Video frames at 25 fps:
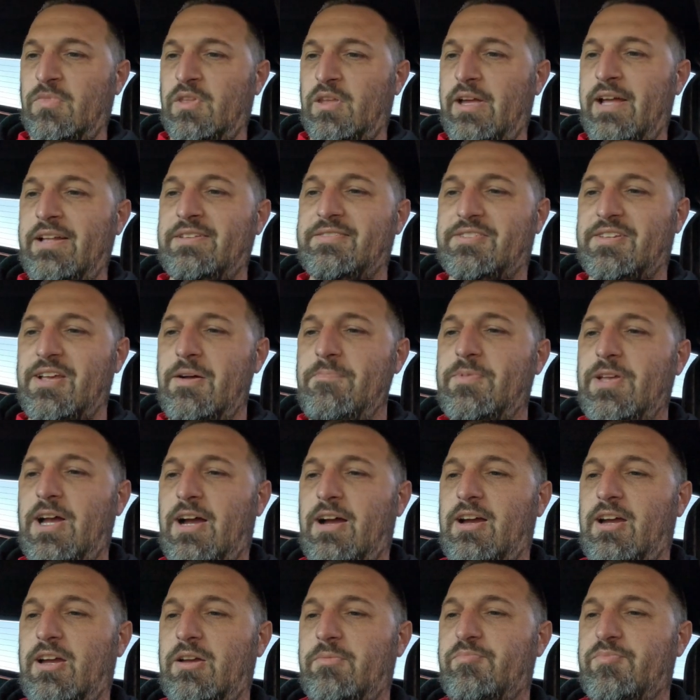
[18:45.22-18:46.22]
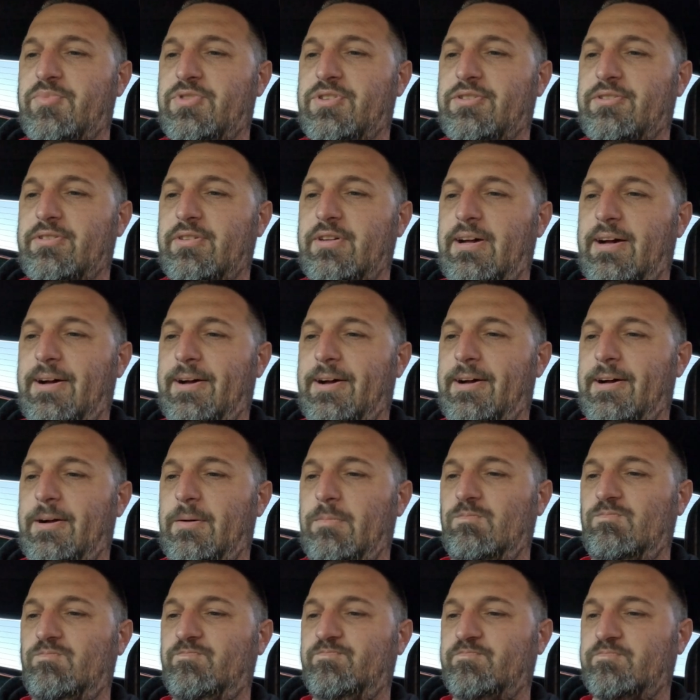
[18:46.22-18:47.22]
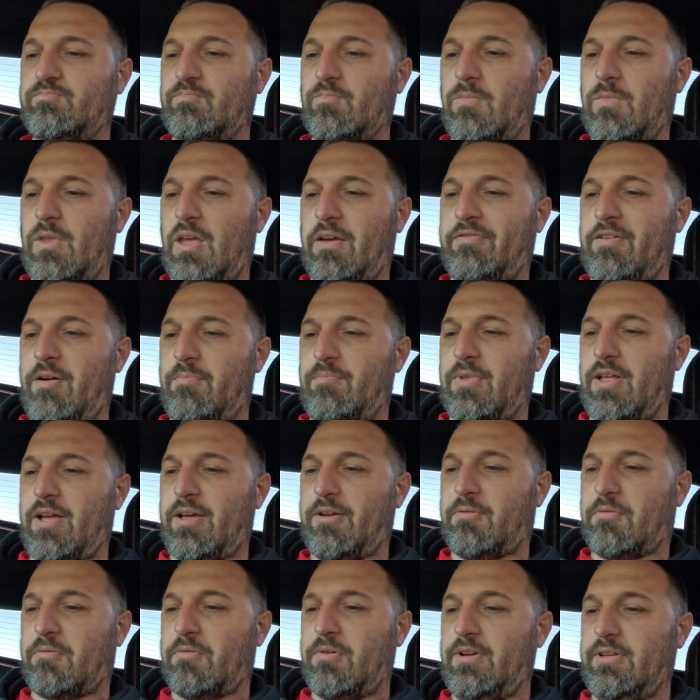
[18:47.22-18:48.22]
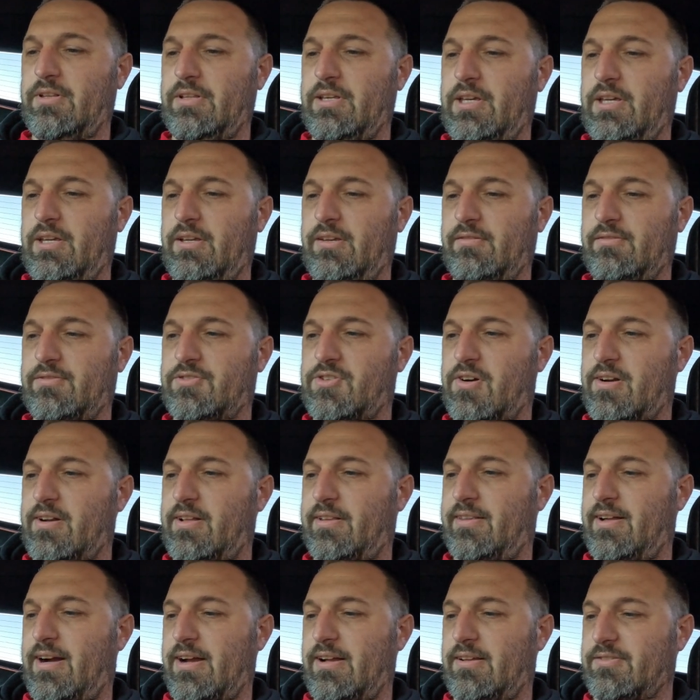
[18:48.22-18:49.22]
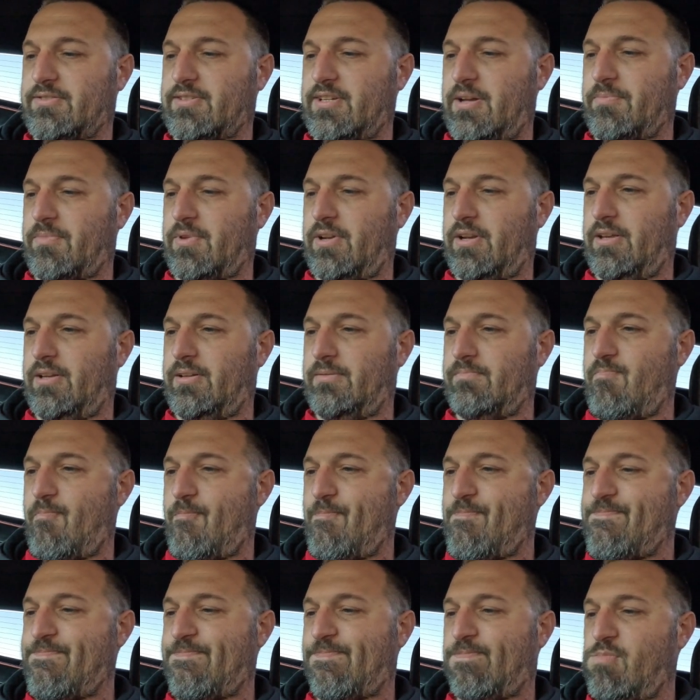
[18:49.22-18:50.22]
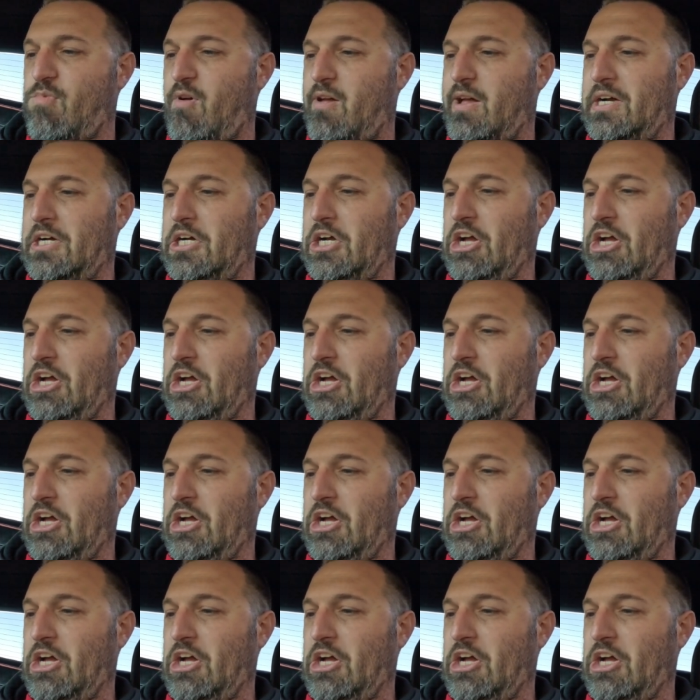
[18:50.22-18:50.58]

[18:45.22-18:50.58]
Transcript: And sometimes if I'm like really trying to dial something in,